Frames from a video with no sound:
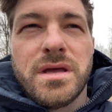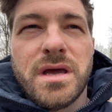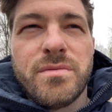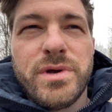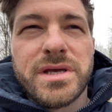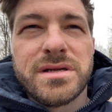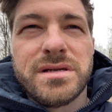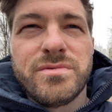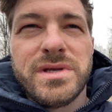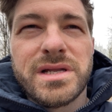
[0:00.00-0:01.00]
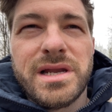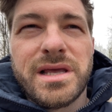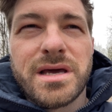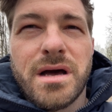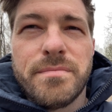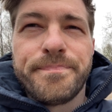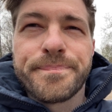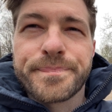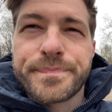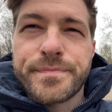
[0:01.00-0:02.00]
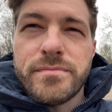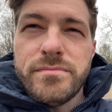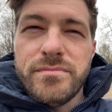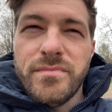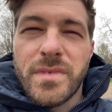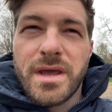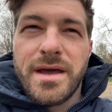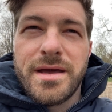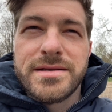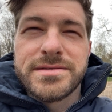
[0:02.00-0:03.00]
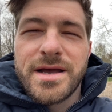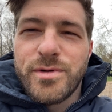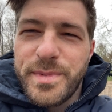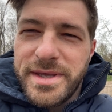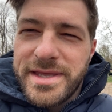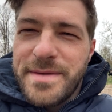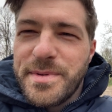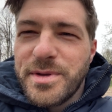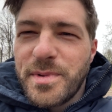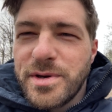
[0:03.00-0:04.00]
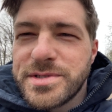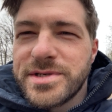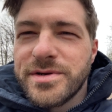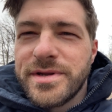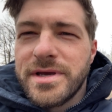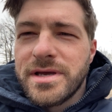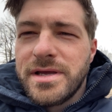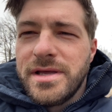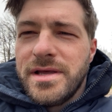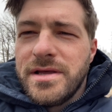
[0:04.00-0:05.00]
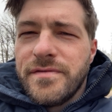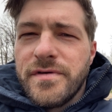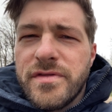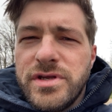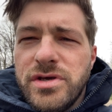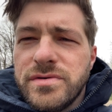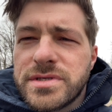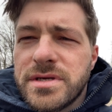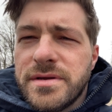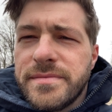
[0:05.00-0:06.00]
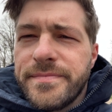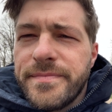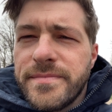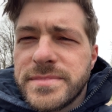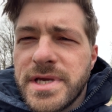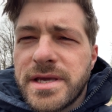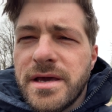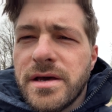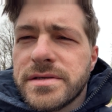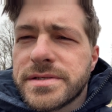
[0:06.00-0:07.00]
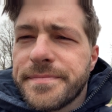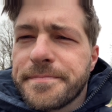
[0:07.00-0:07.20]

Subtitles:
and we can link up, and I will be keeping you posted on the further news. Take care, guys.